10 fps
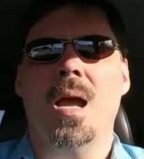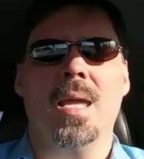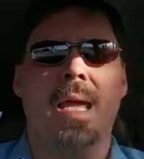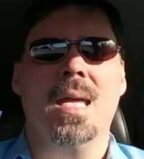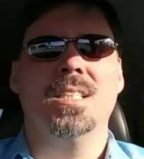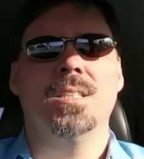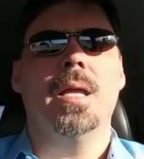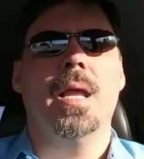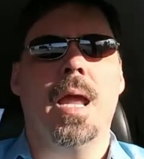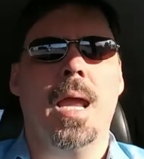against
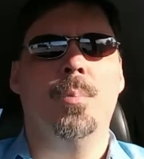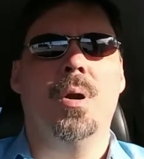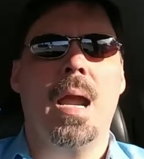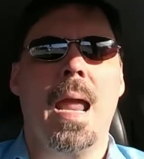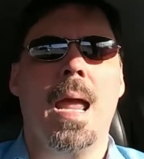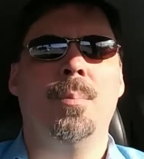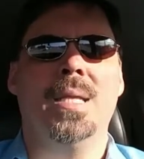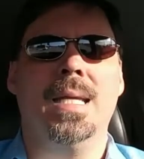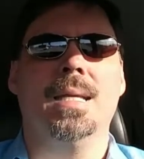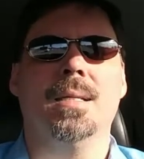
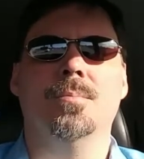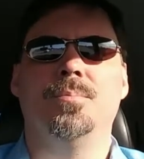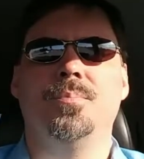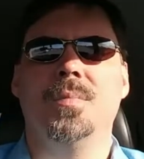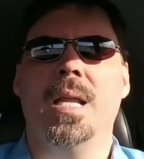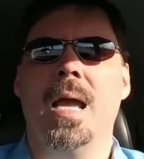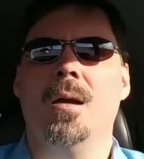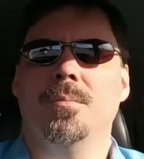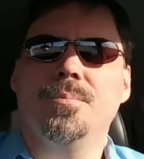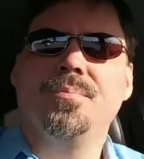Abraham Lincoln. Now,